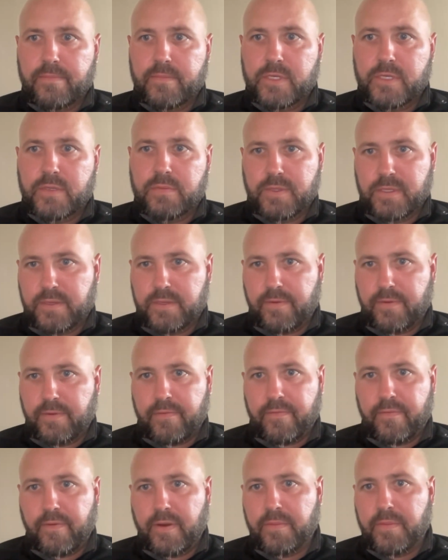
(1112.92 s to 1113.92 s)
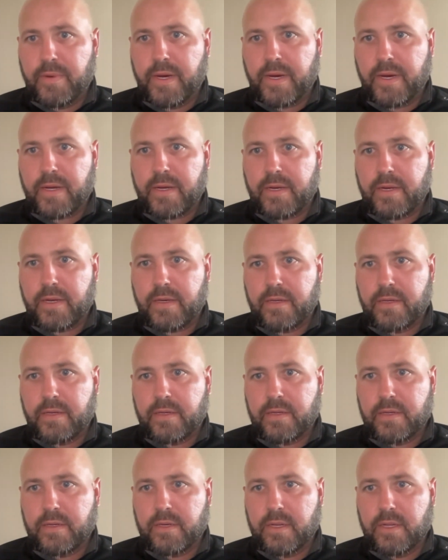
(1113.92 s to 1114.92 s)
specific feedback and
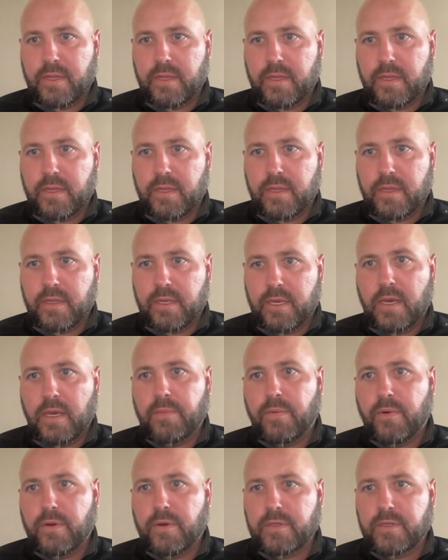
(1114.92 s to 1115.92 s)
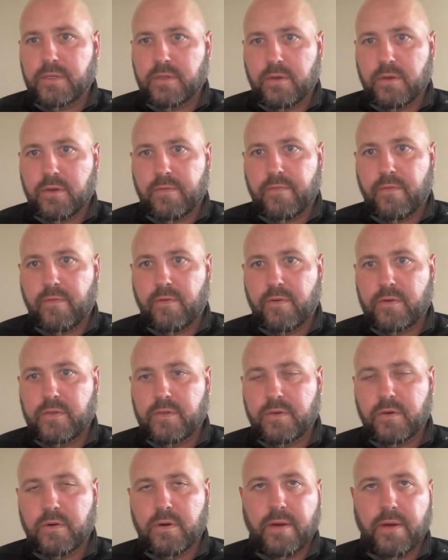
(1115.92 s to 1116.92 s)
key points to look for.
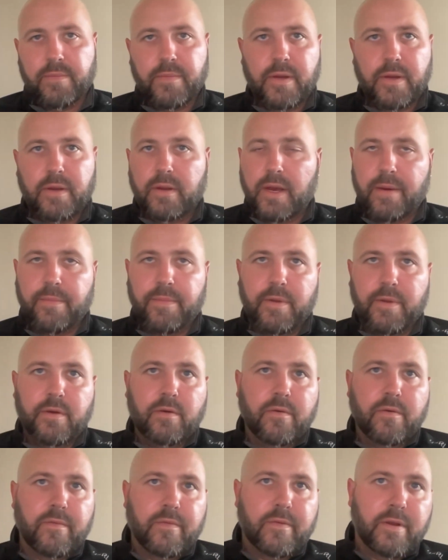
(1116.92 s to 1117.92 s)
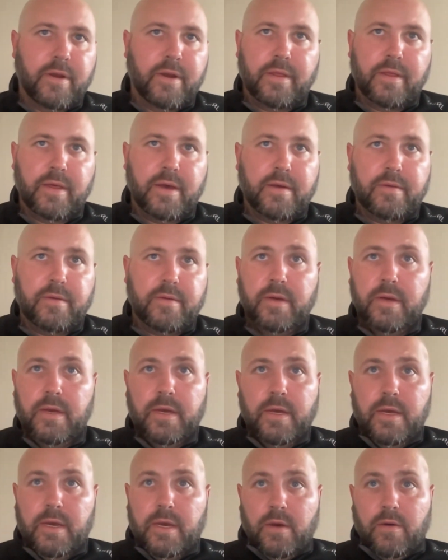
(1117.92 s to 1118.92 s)
So I'd be happy to go over any of that
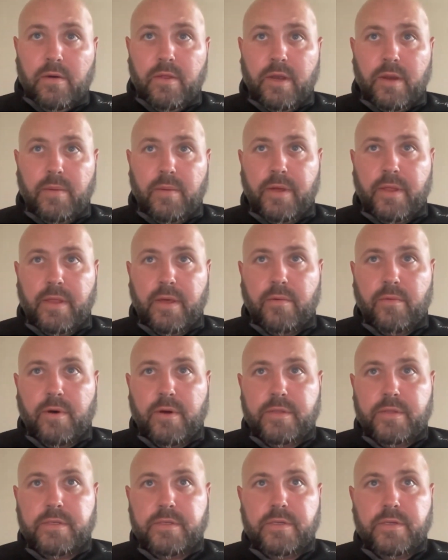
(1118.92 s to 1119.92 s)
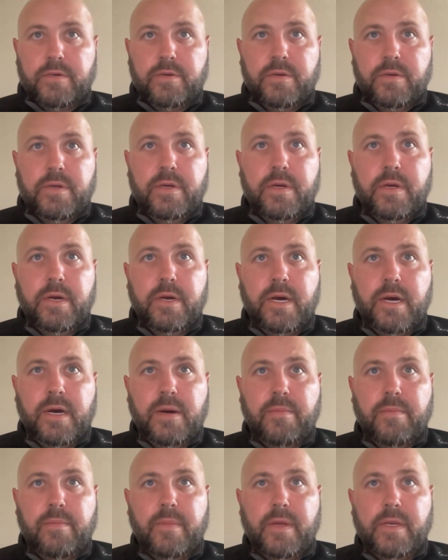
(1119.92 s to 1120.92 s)
with anybody that wants to
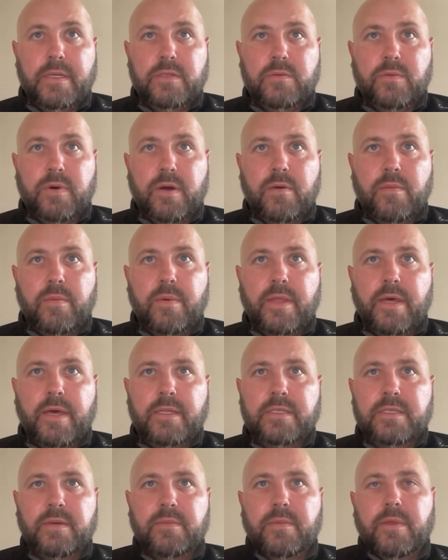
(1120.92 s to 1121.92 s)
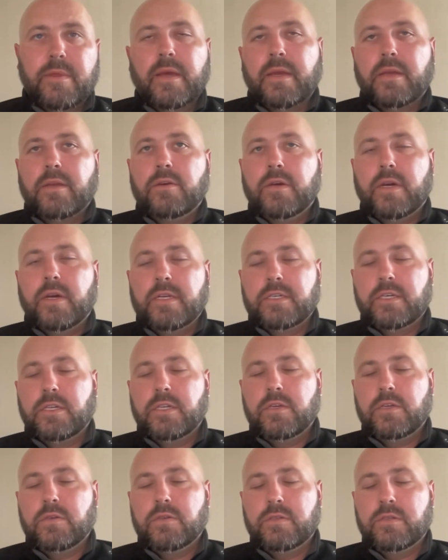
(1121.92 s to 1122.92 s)
as well. But that's something that you guys
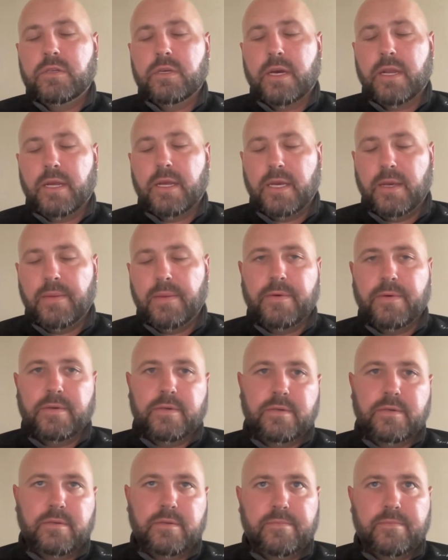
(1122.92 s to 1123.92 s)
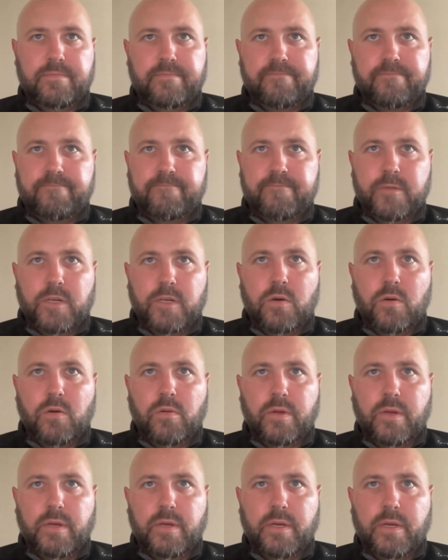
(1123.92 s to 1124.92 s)
could use to kind of keep your
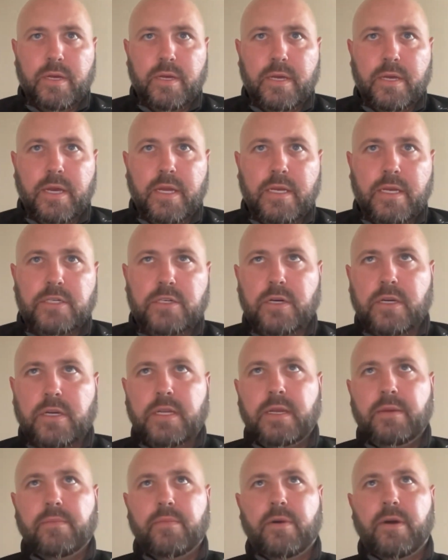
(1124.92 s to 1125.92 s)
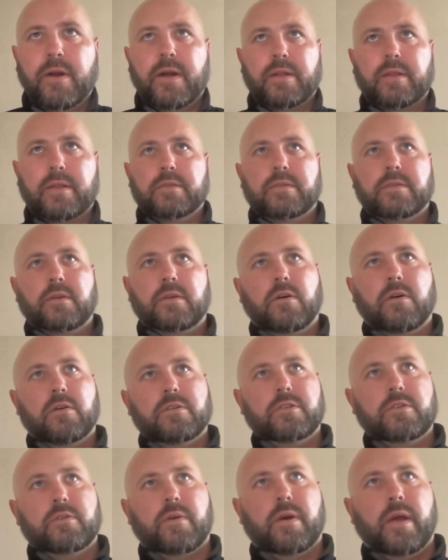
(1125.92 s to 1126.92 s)
goalie engaged during team practice.
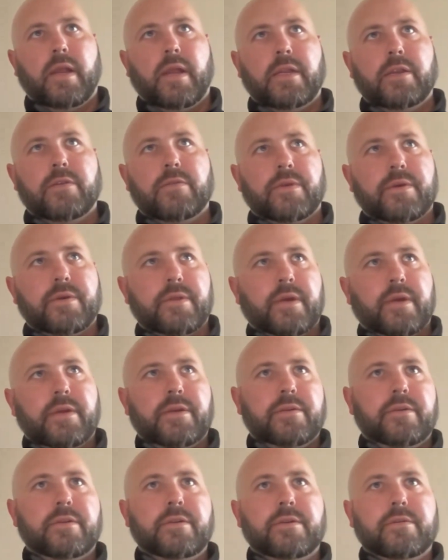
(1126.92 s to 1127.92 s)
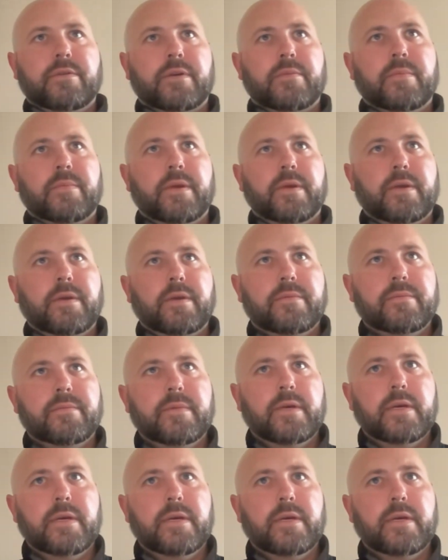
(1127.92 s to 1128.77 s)
Also, any drill that you do can be